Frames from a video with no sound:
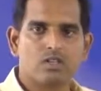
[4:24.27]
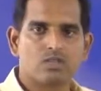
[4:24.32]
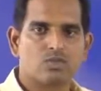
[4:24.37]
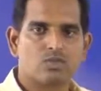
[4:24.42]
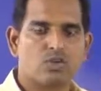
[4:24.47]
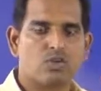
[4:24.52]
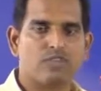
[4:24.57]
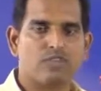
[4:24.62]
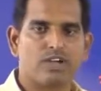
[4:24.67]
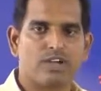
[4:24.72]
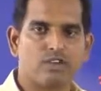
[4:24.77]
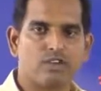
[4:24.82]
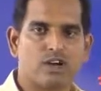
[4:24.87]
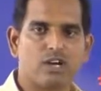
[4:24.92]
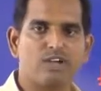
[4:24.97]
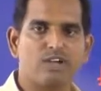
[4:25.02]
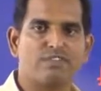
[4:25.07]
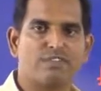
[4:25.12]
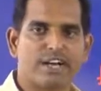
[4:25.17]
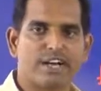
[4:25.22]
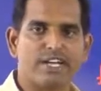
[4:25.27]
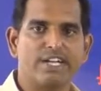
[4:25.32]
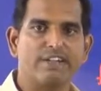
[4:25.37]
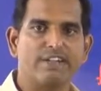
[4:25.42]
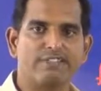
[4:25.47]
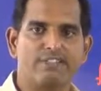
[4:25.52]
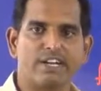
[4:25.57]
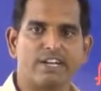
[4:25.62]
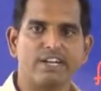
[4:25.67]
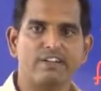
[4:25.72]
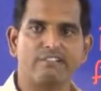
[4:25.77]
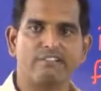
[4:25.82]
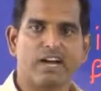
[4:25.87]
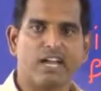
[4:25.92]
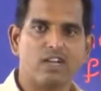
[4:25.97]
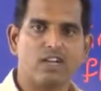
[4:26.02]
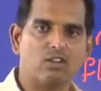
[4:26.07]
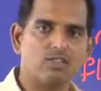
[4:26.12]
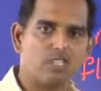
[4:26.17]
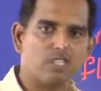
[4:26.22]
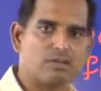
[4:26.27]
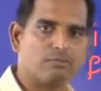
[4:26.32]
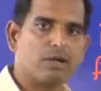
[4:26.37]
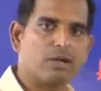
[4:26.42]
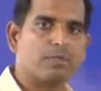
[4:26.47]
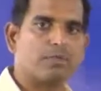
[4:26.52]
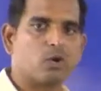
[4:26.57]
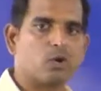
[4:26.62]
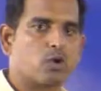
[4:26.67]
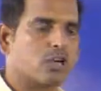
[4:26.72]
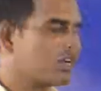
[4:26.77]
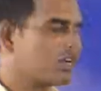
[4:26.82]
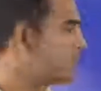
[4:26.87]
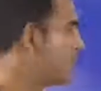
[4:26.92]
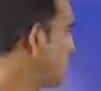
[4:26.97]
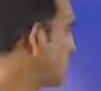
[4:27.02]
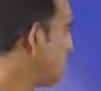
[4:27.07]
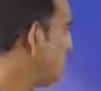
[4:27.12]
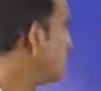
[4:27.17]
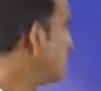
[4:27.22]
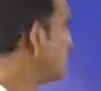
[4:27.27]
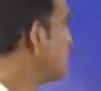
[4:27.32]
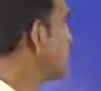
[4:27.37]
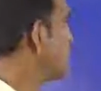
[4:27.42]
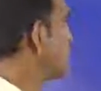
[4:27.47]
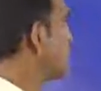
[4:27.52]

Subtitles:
So if I want 5 different values in my program, I have to